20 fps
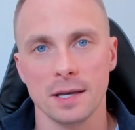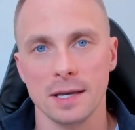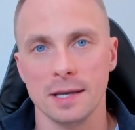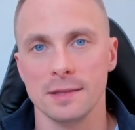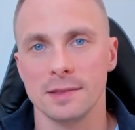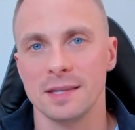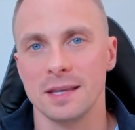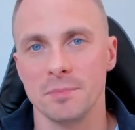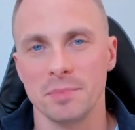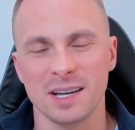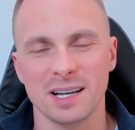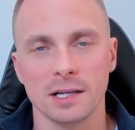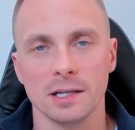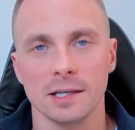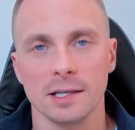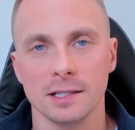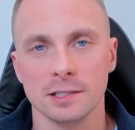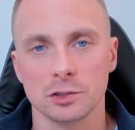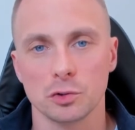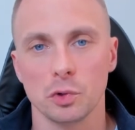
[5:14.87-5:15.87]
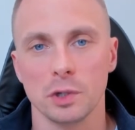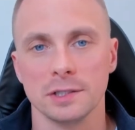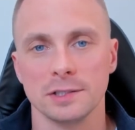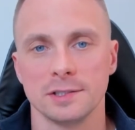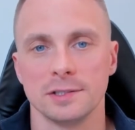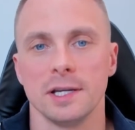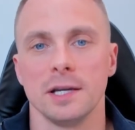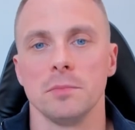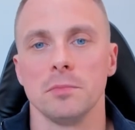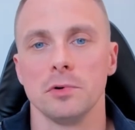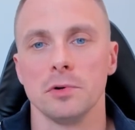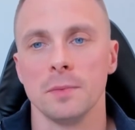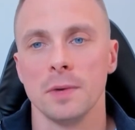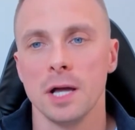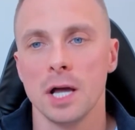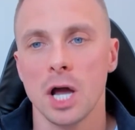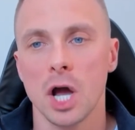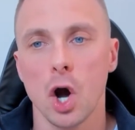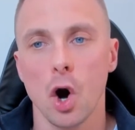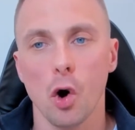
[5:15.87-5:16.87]
typically is quite stable.
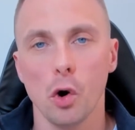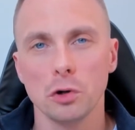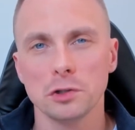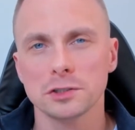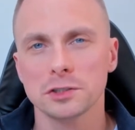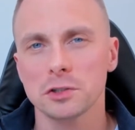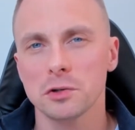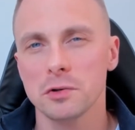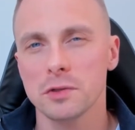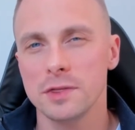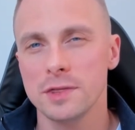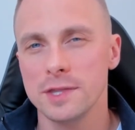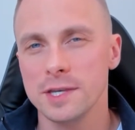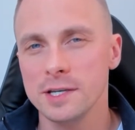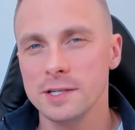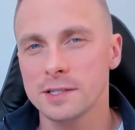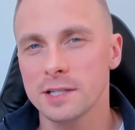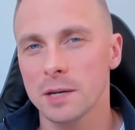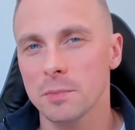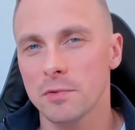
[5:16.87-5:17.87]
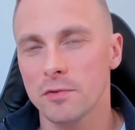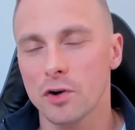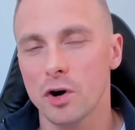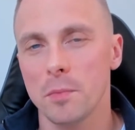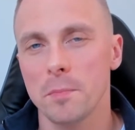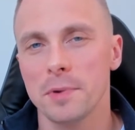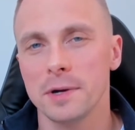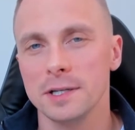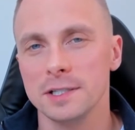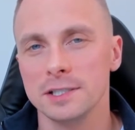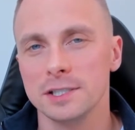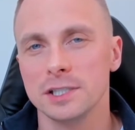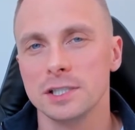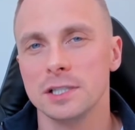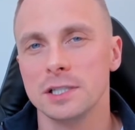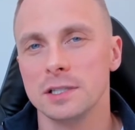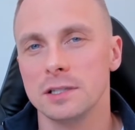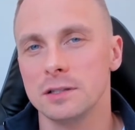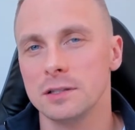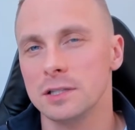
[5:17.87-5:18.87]
Also, these type of companies
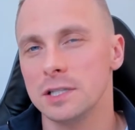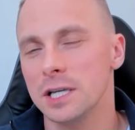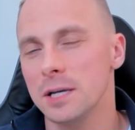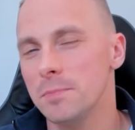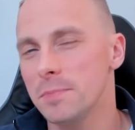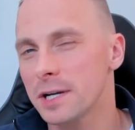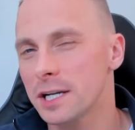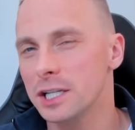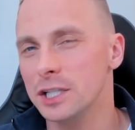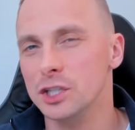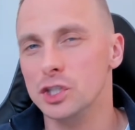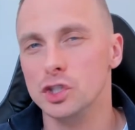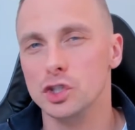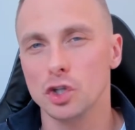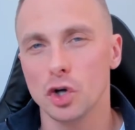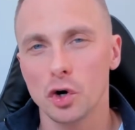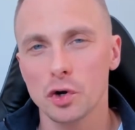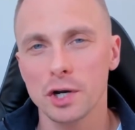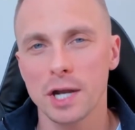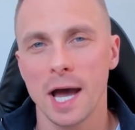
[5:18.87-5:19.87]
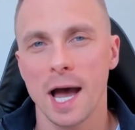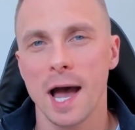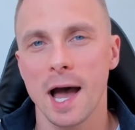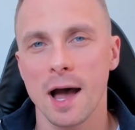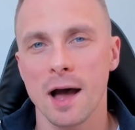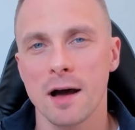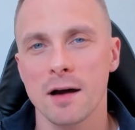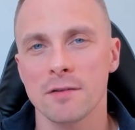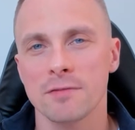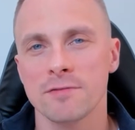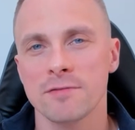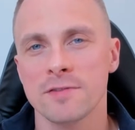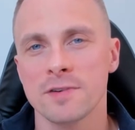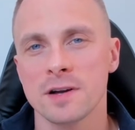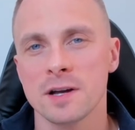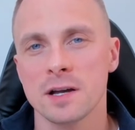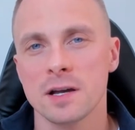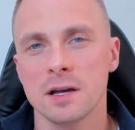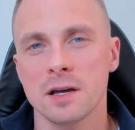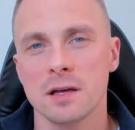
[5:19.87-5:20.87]
typically don't have
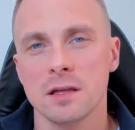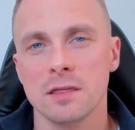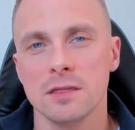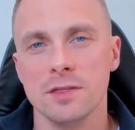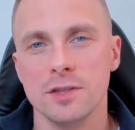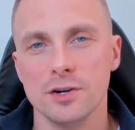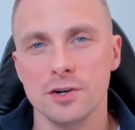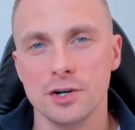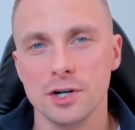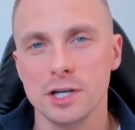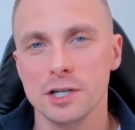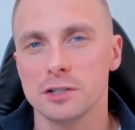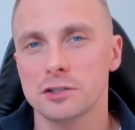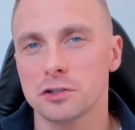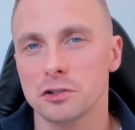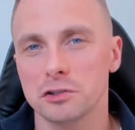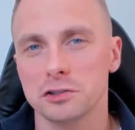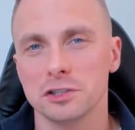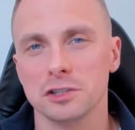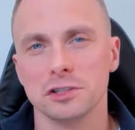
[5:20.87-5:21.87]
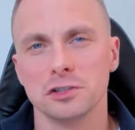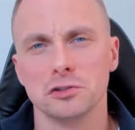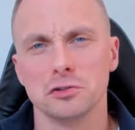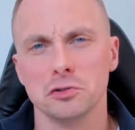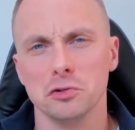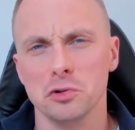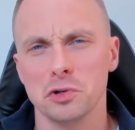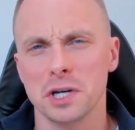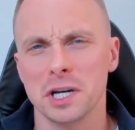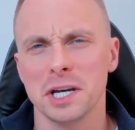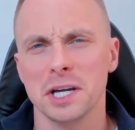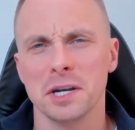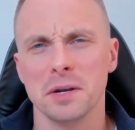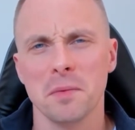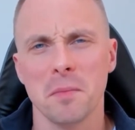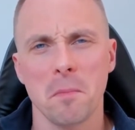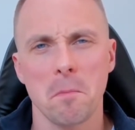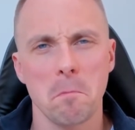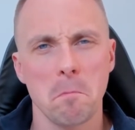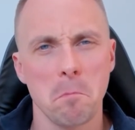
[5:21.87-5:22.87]
the resources to look at
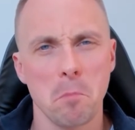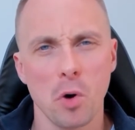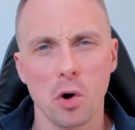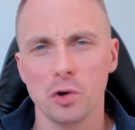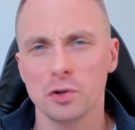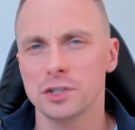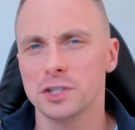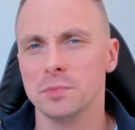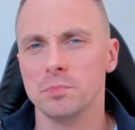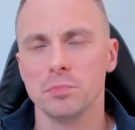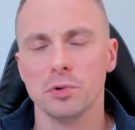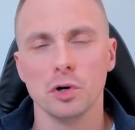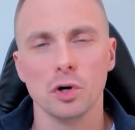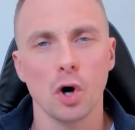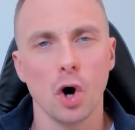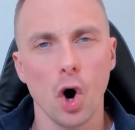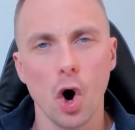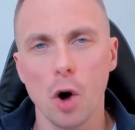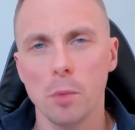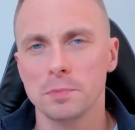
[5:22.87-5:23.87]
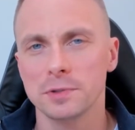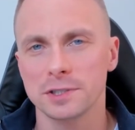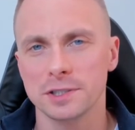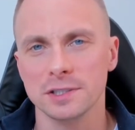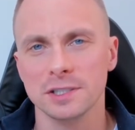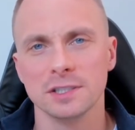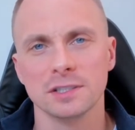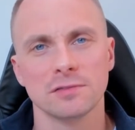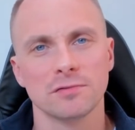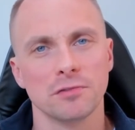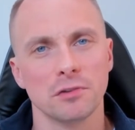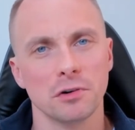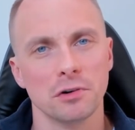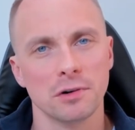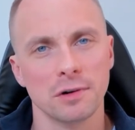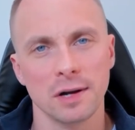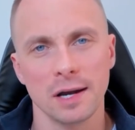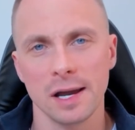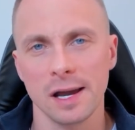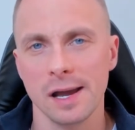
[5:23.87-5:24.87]
multiple options
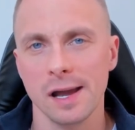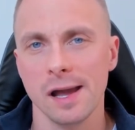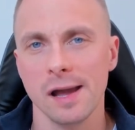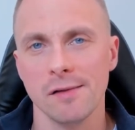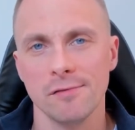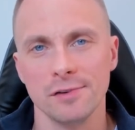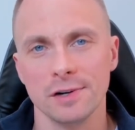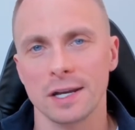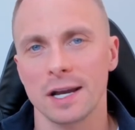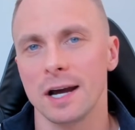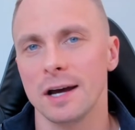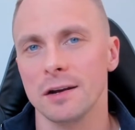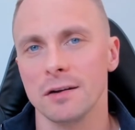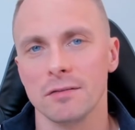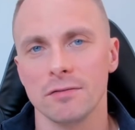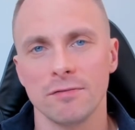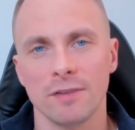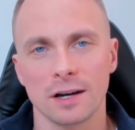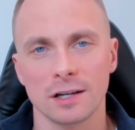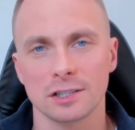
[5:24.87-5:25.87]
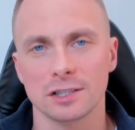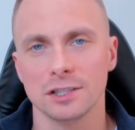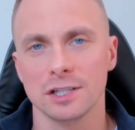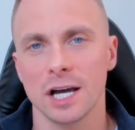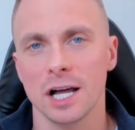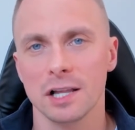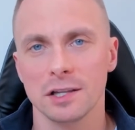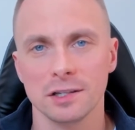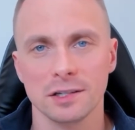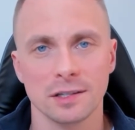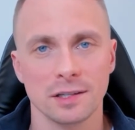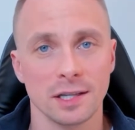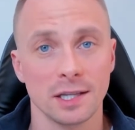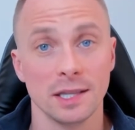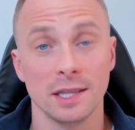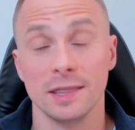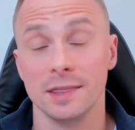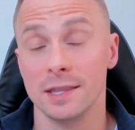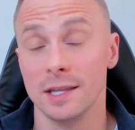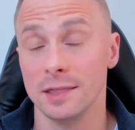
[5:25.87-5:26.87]
for every kind of functionality
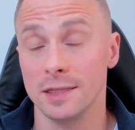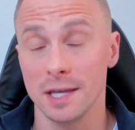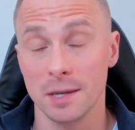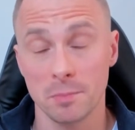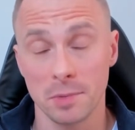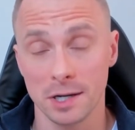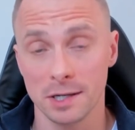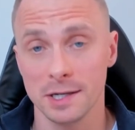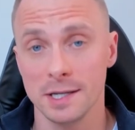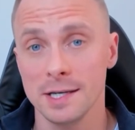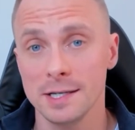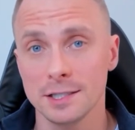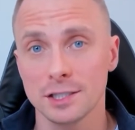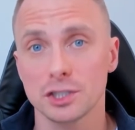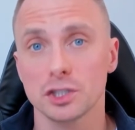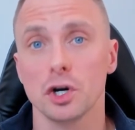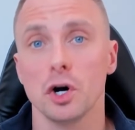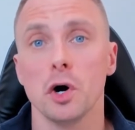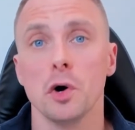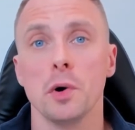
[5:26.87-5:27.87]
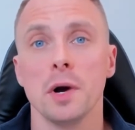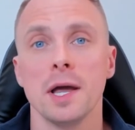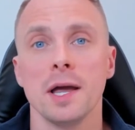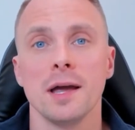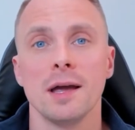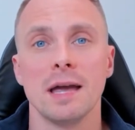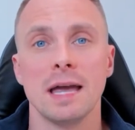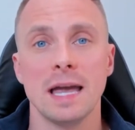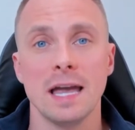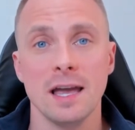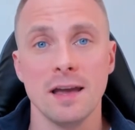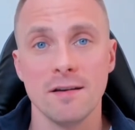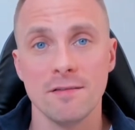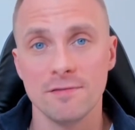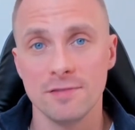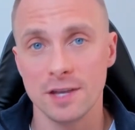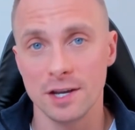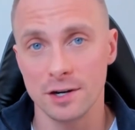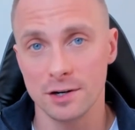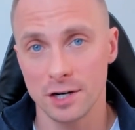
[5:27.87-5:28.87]
that they might need. So
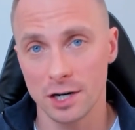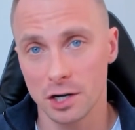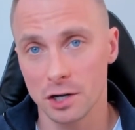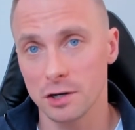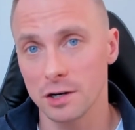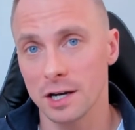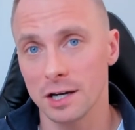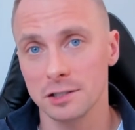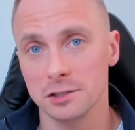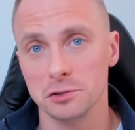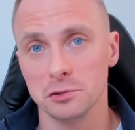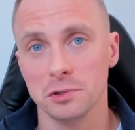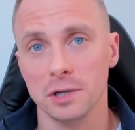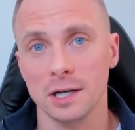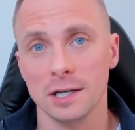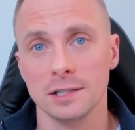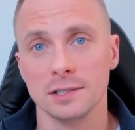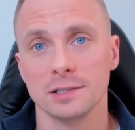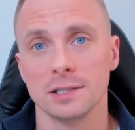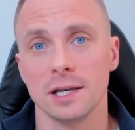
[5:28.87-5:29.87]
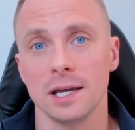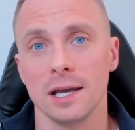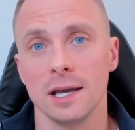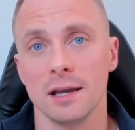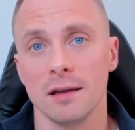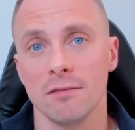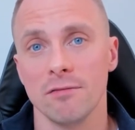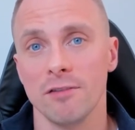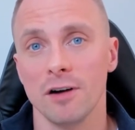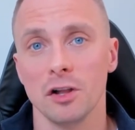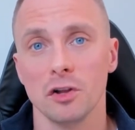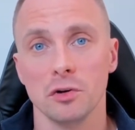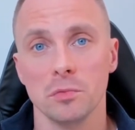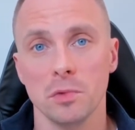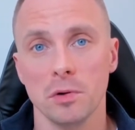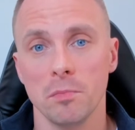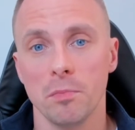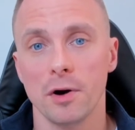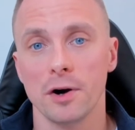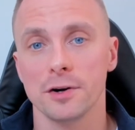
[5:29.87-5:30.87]
if they recognize you as a
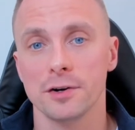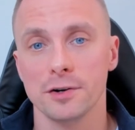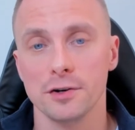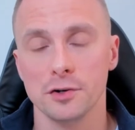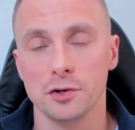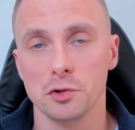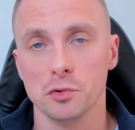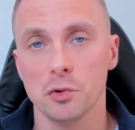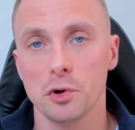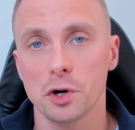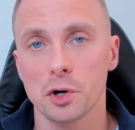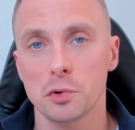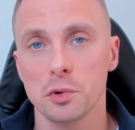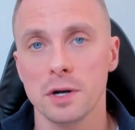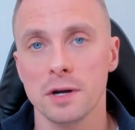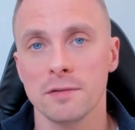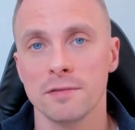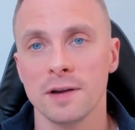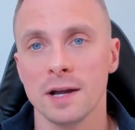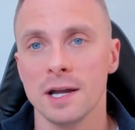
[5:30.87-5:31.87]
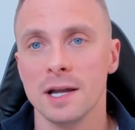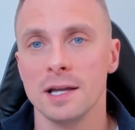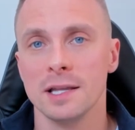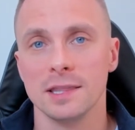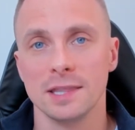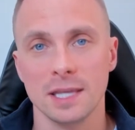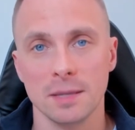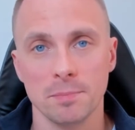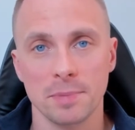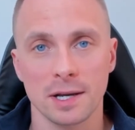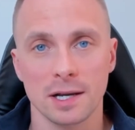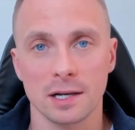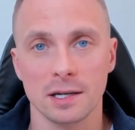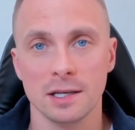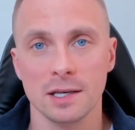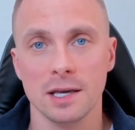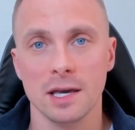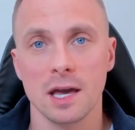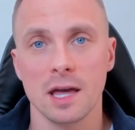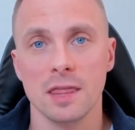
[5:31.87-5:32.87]
valuable partner to work with,
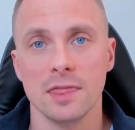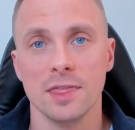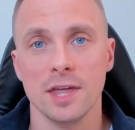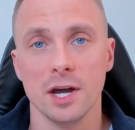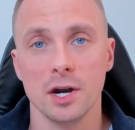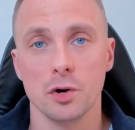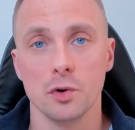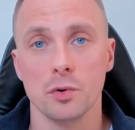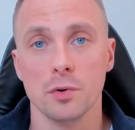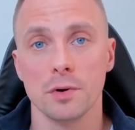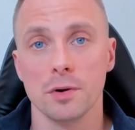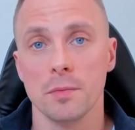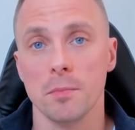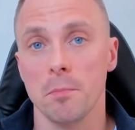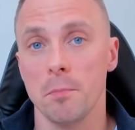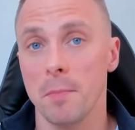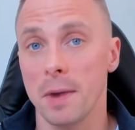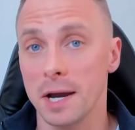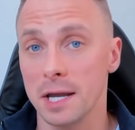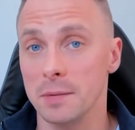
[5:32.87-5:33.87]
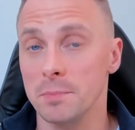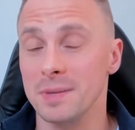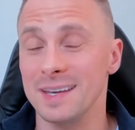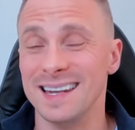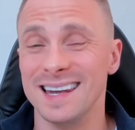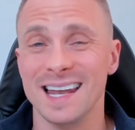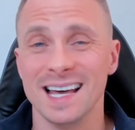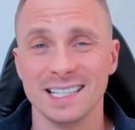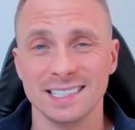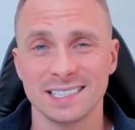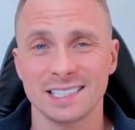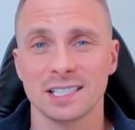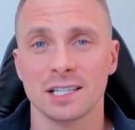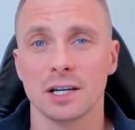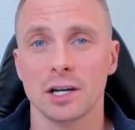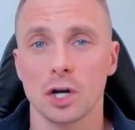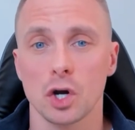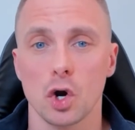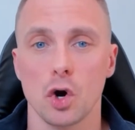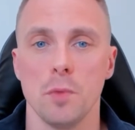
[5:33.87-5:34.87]
typically there might be less
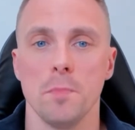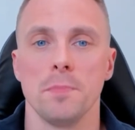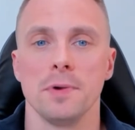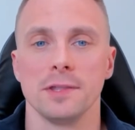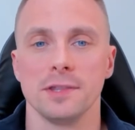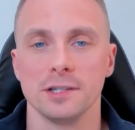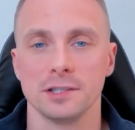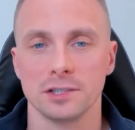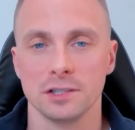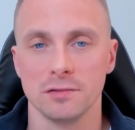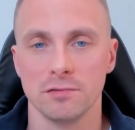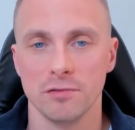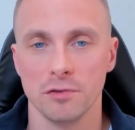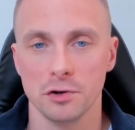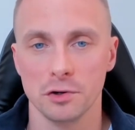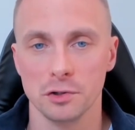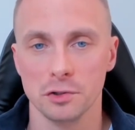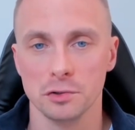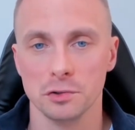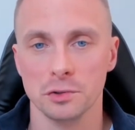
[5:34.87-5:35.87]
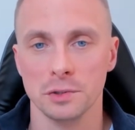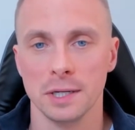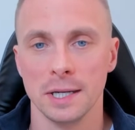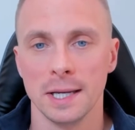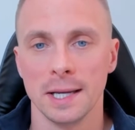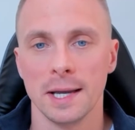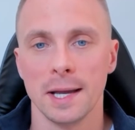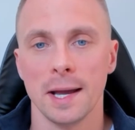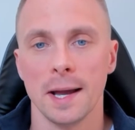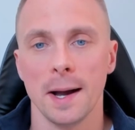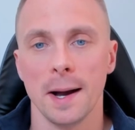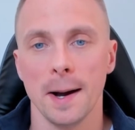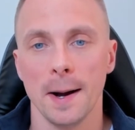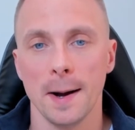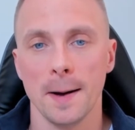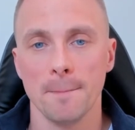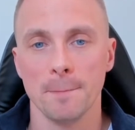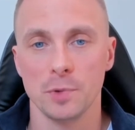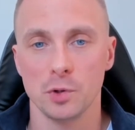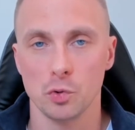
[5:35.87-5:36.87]
competition for you
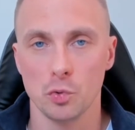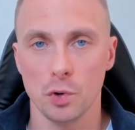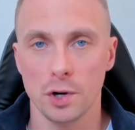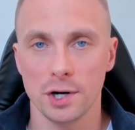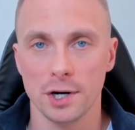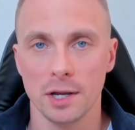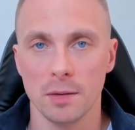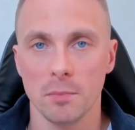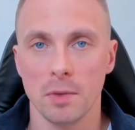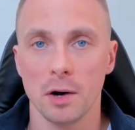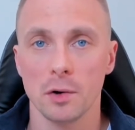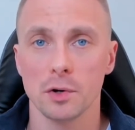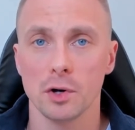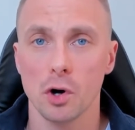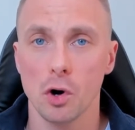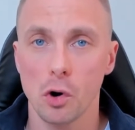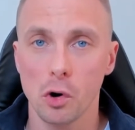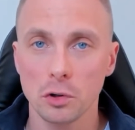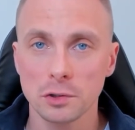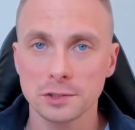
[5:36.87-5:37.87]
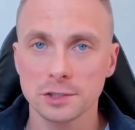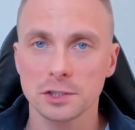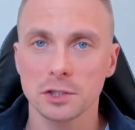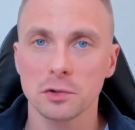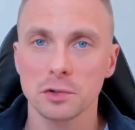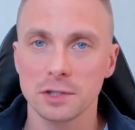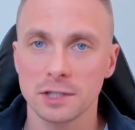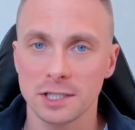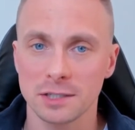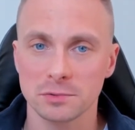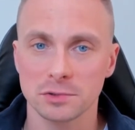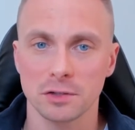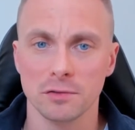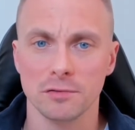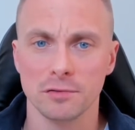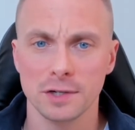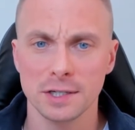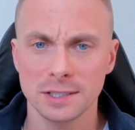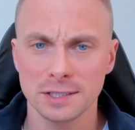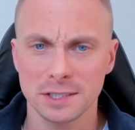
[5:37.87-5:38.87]
to worry about. Also, in terms
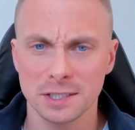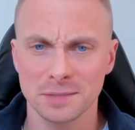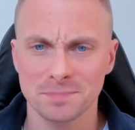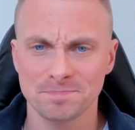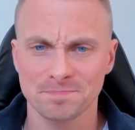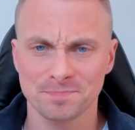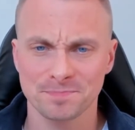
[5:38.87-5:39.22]
of risk,